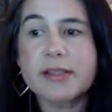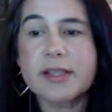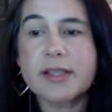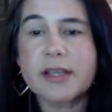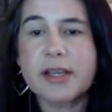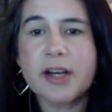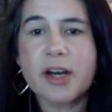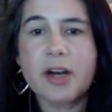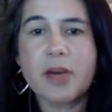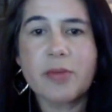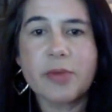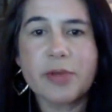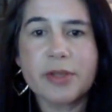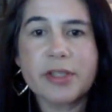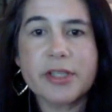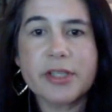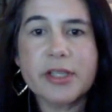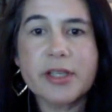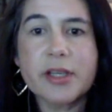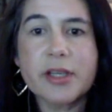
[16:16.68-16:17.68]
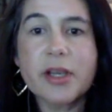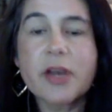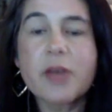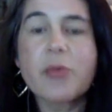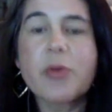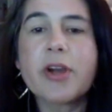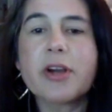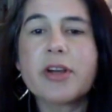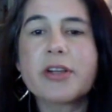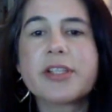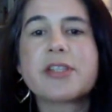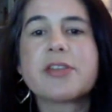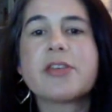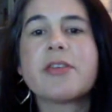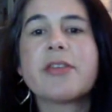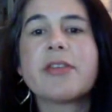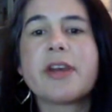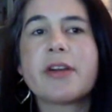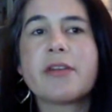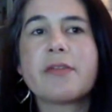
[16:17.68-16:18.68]
in our building, we are
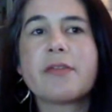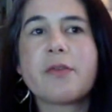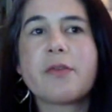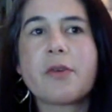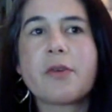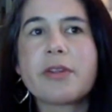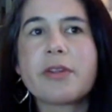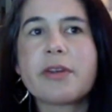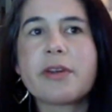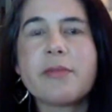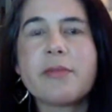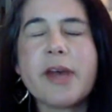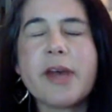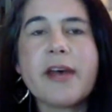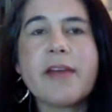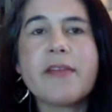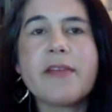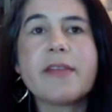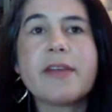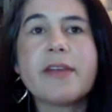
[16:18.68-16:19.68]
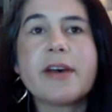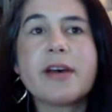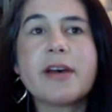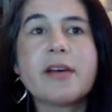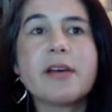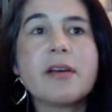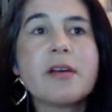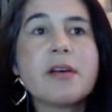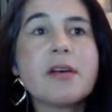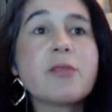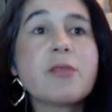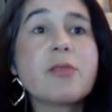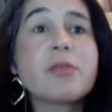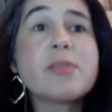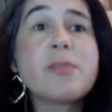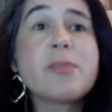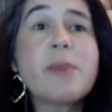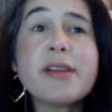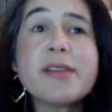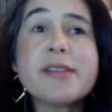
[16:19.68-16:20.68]
still there for them. And the
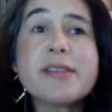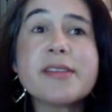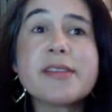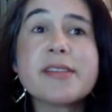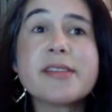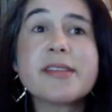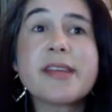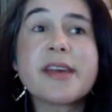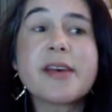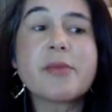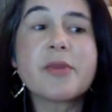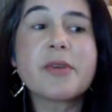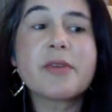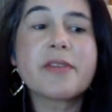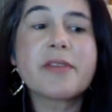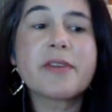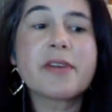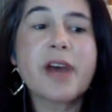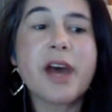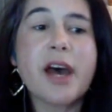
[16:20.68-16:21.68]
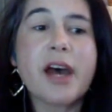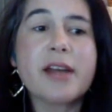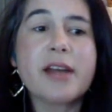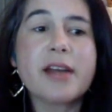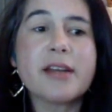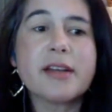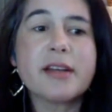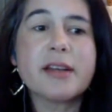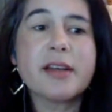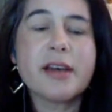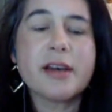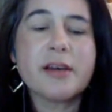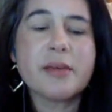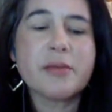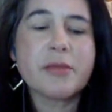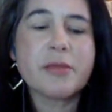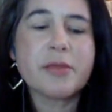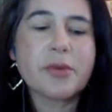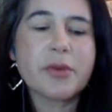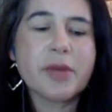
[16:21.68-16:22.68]
responses that we've
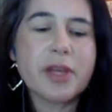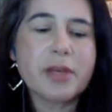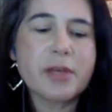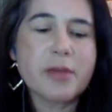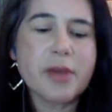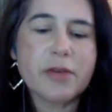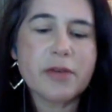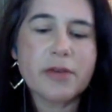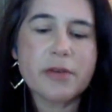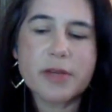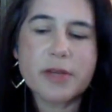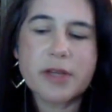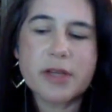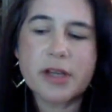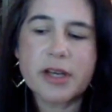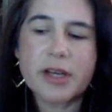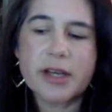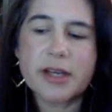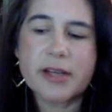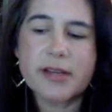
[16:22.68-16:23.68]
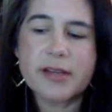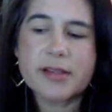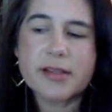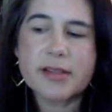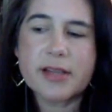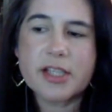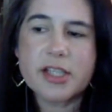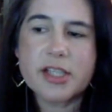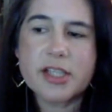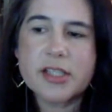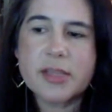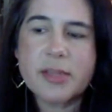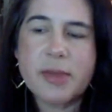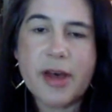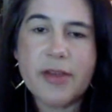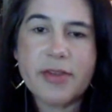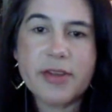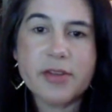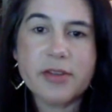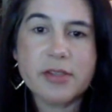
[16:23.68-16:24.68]
gotten through email from the clients just
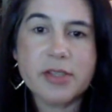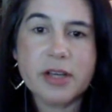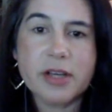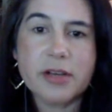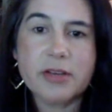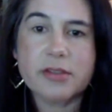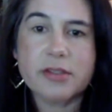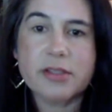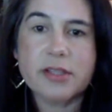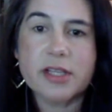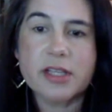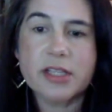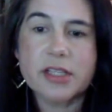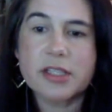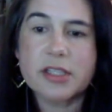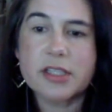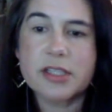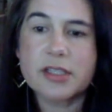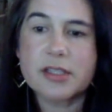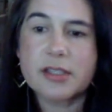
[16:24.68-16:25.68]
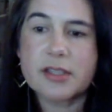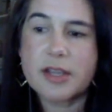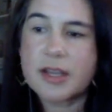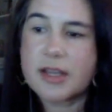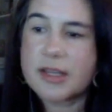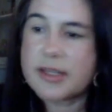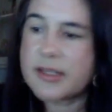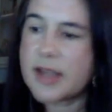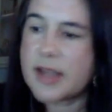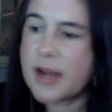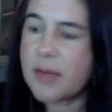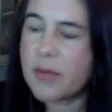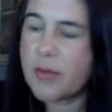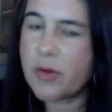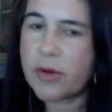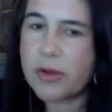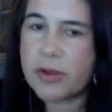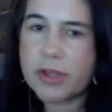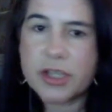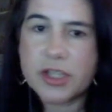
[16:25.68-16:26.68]
about those notes, that it's not
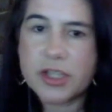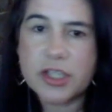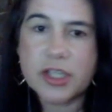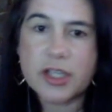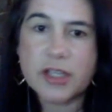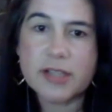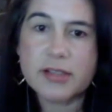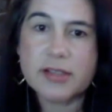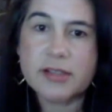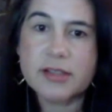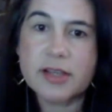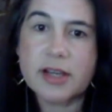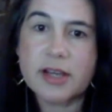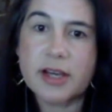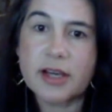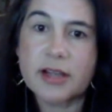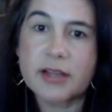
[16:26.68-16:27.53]
more than just a